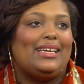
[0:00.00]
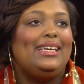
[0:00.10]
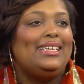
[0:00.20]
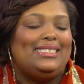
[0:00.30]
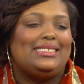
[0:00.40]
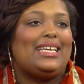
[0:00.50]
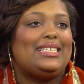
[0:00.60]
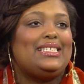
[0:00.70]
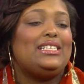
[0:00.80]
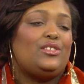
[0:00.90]
That's
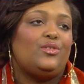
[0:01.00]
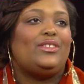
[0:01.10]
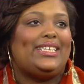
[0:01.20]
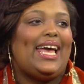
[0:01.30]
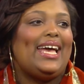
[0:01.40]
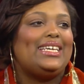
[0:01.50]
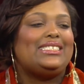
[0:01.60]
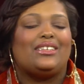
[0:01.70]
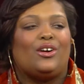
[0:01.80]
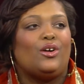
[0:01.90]
exactly
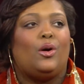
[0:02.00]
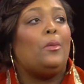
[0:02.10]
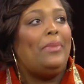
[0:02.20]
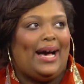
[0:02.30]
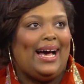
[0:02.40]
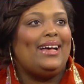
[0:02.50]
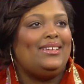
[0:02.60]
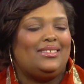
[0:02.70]
what I was going to say. Yeah.